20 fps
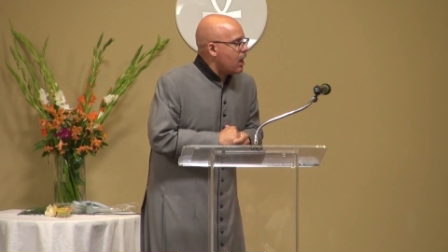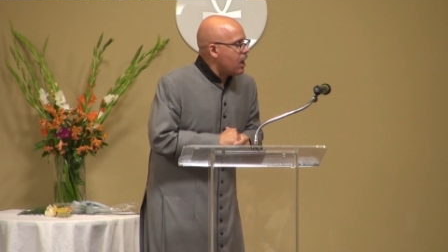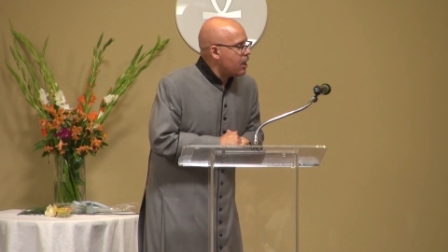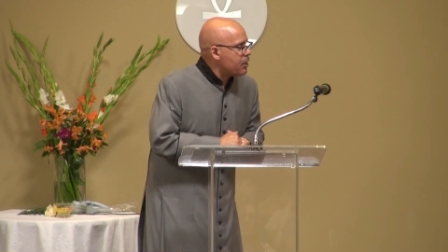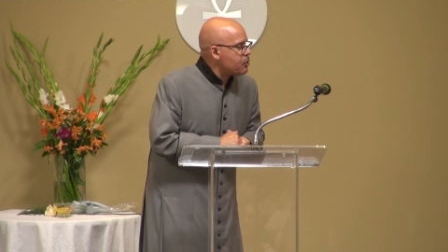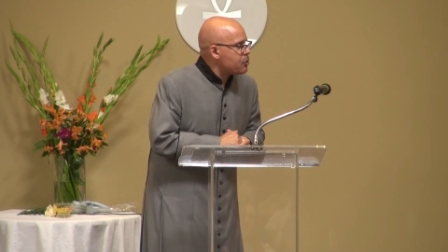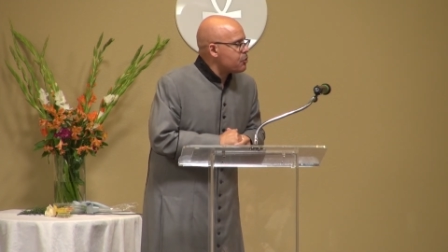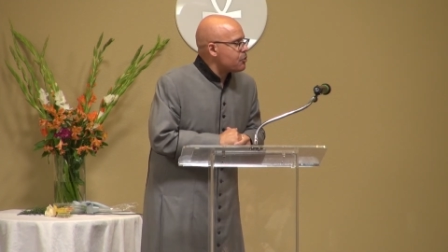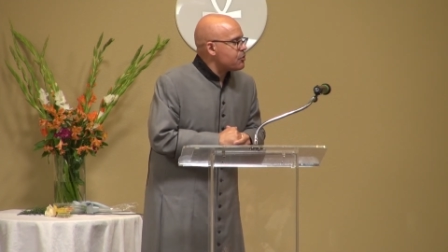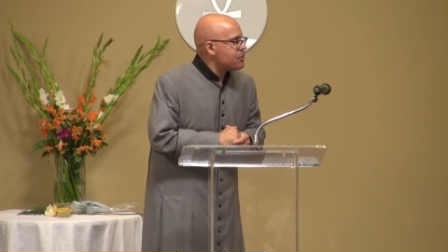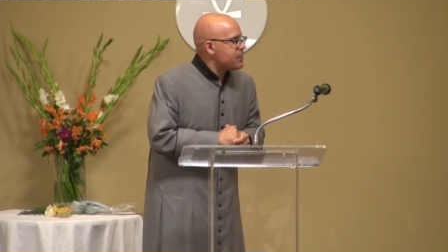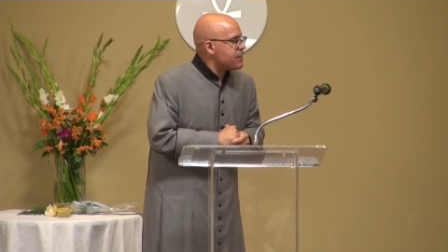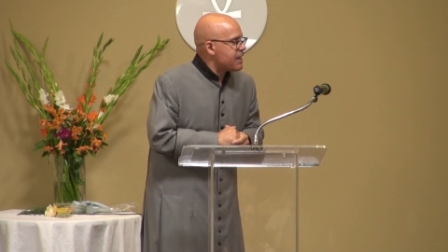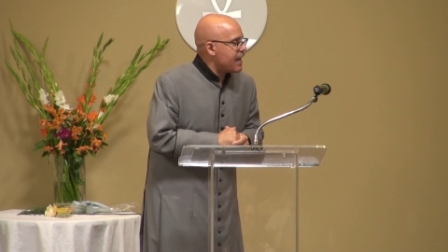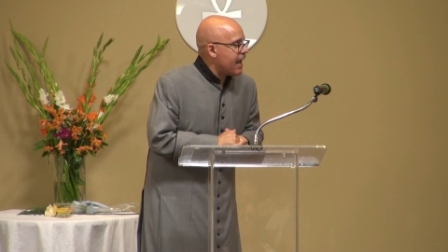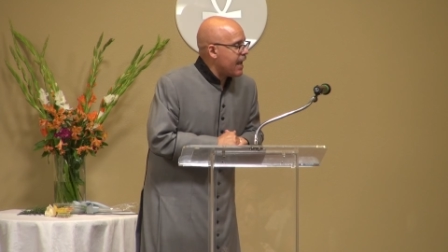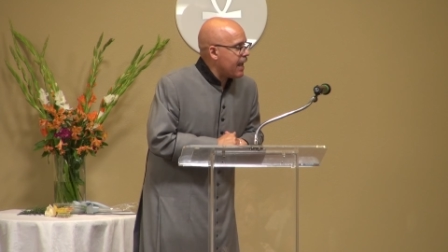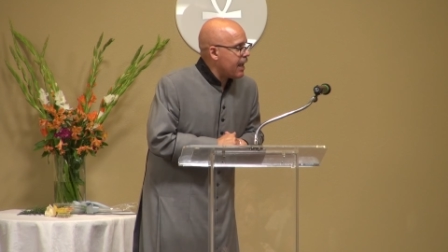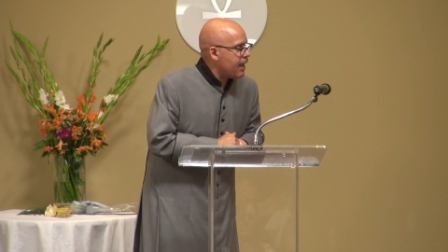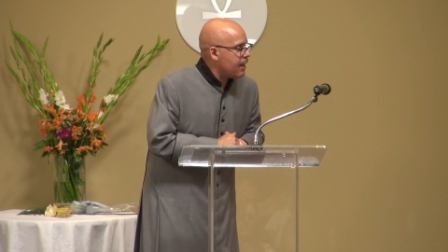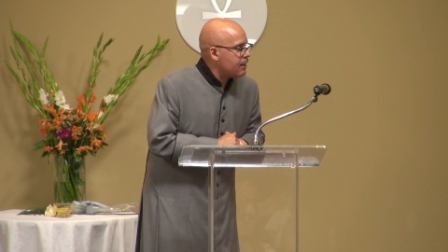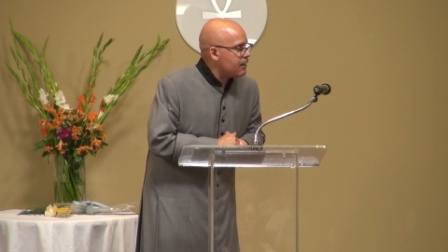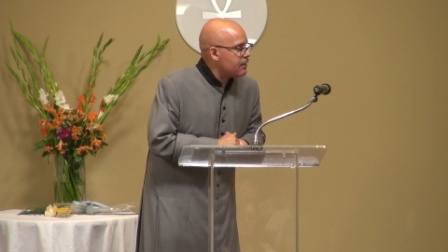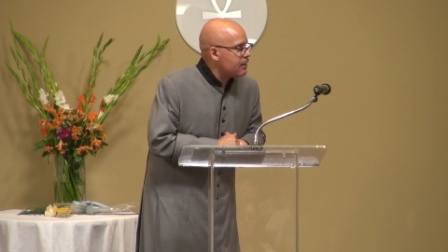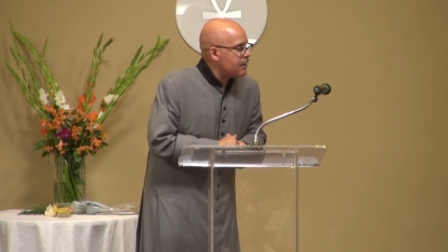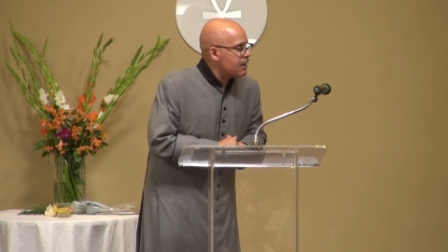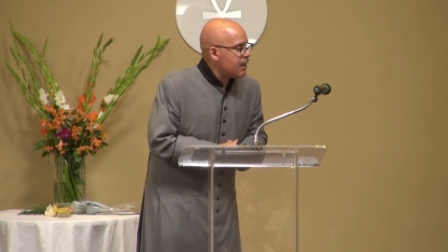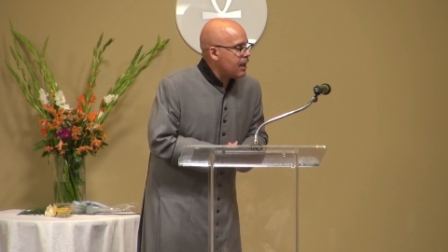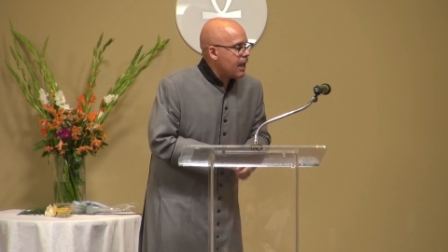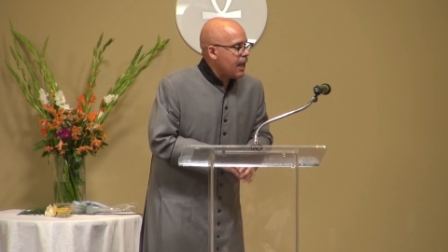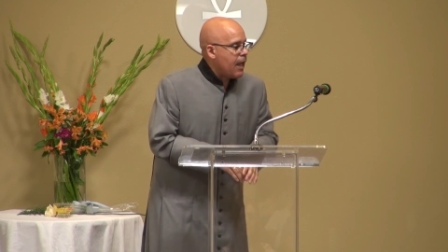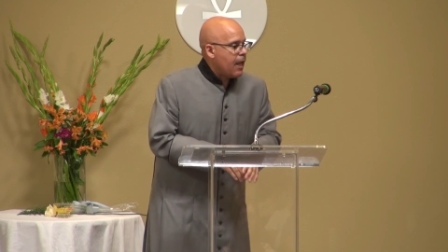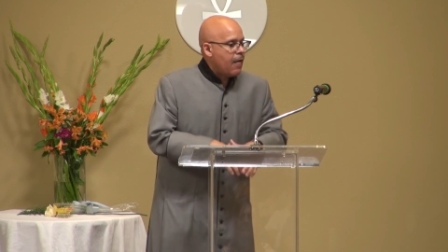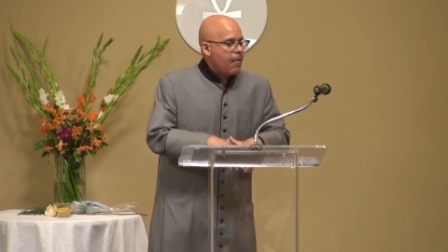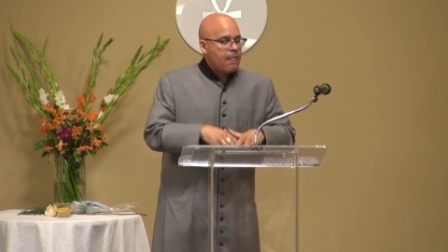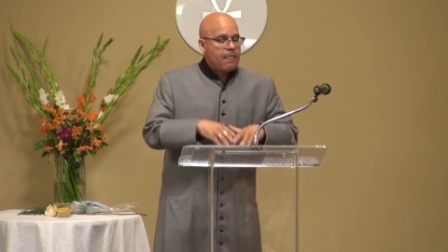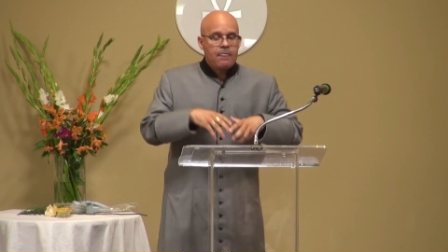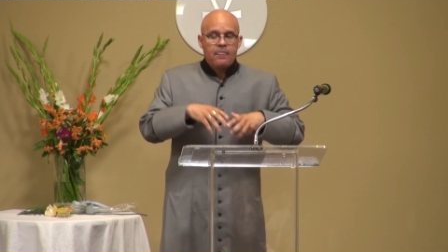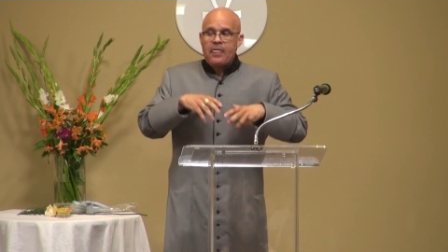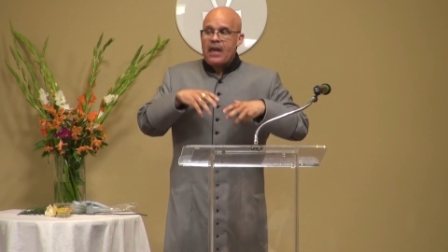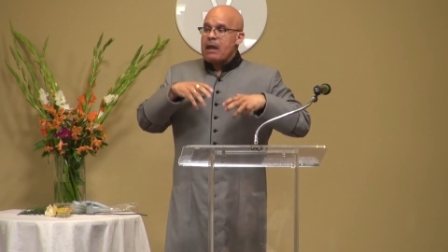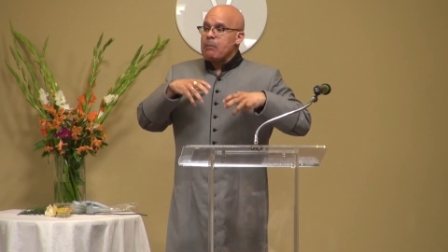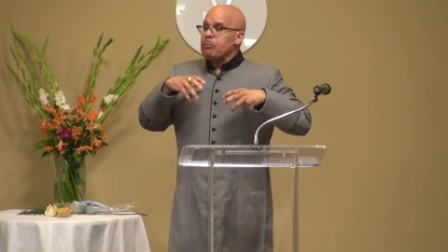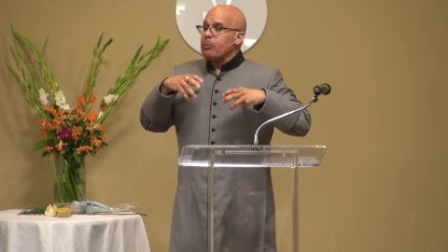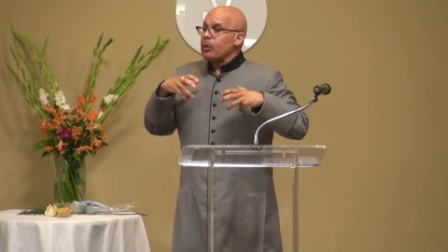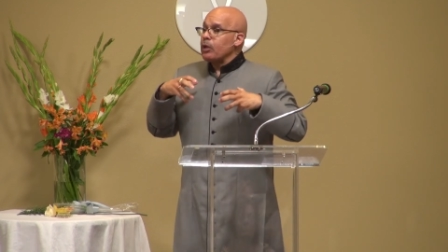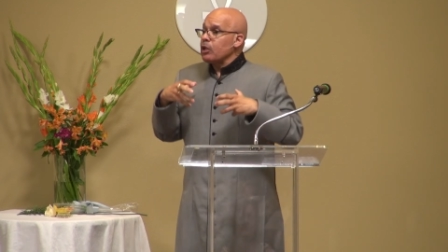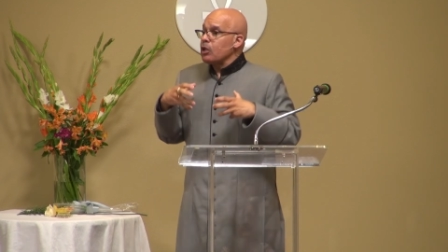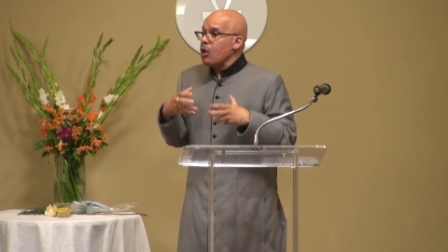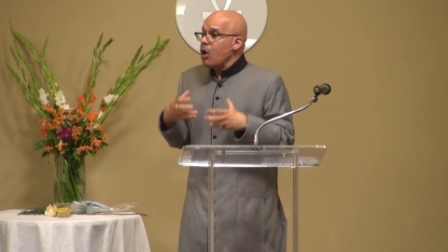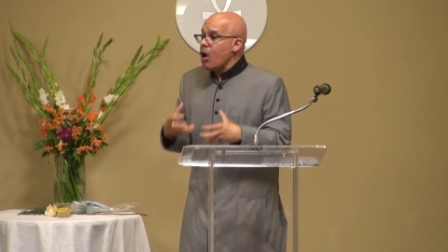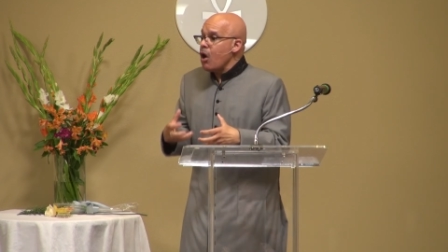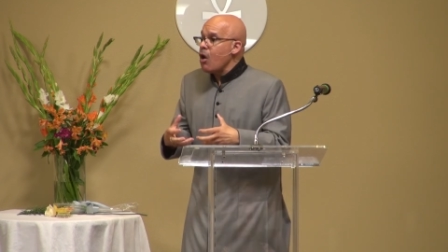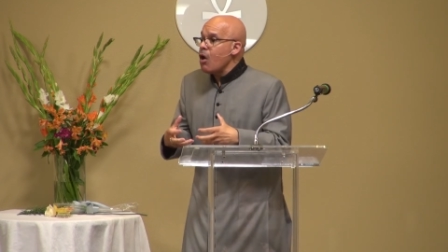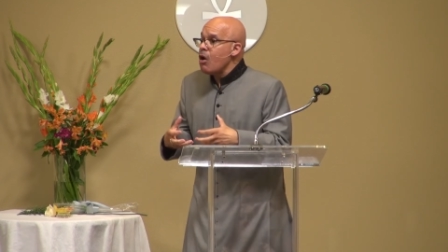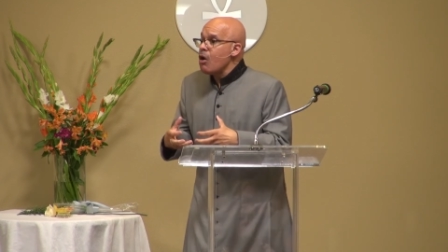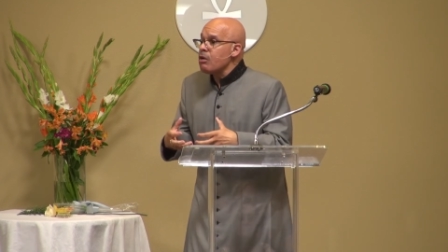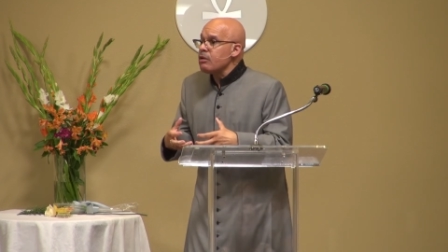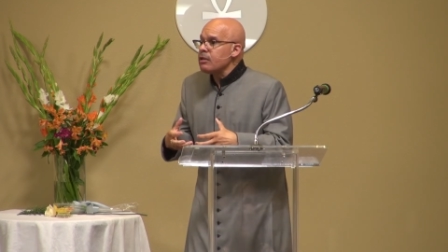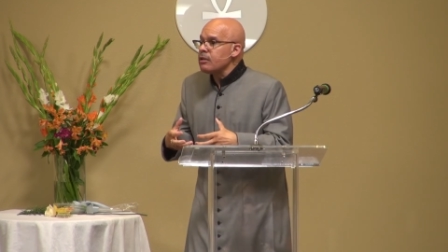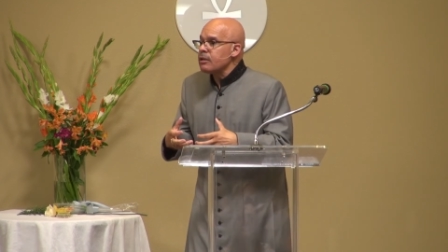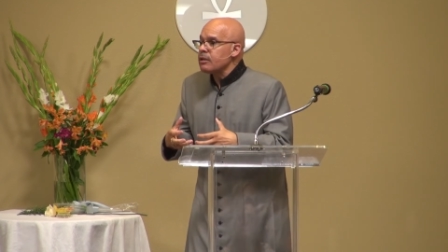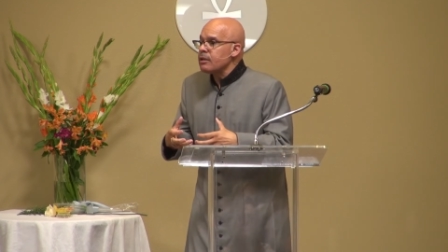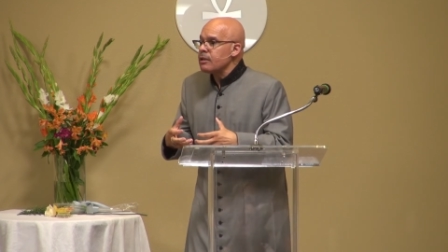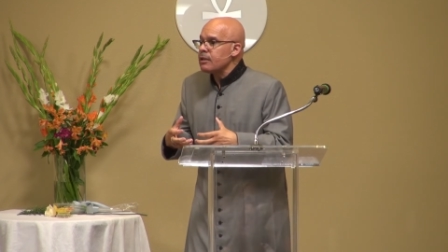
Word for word: understand they belong,